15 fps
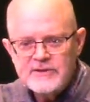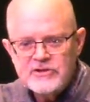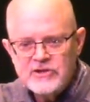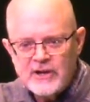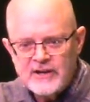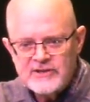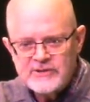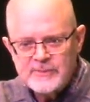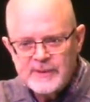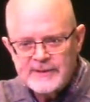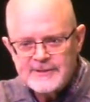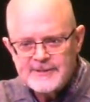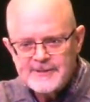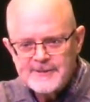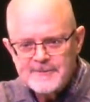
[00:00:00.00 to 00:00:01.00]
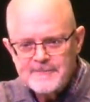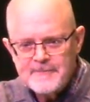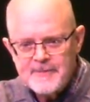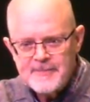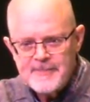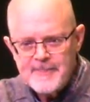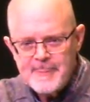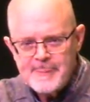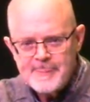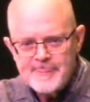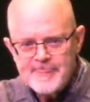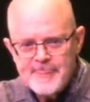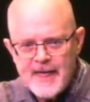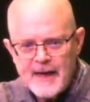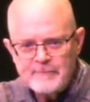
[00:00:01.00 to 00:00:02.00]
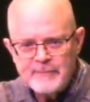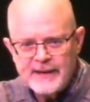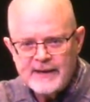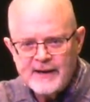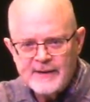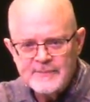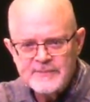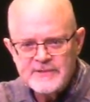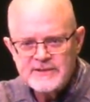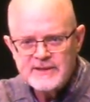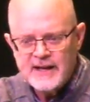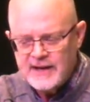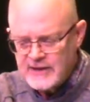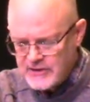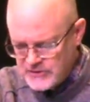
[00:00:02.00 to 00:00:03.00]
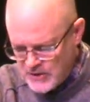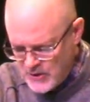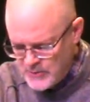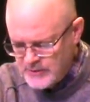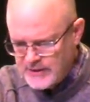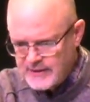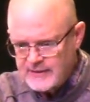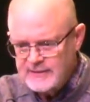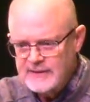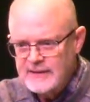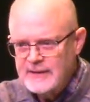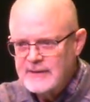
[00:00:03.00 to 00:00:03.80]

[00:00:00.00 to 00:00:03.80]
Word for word: judgment that becomes an atoning